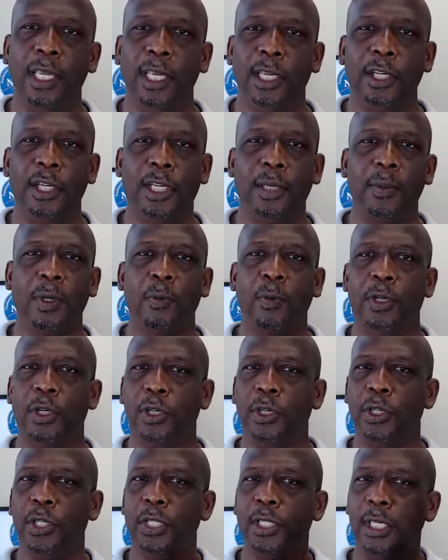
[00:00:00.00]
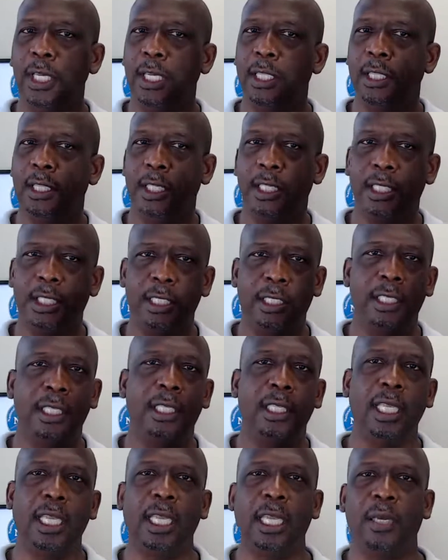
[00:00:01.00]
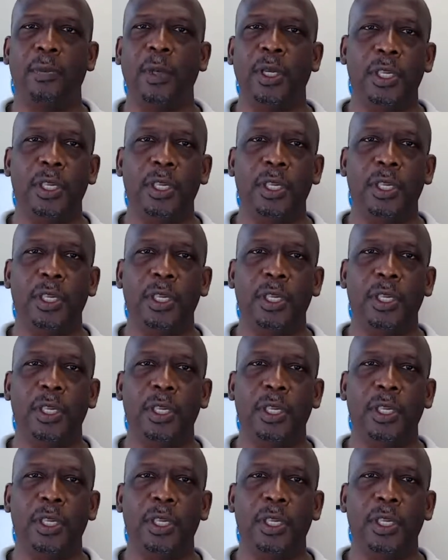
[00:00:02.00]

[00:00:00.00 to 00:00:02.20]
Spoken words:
And you come up, well, you said this is the name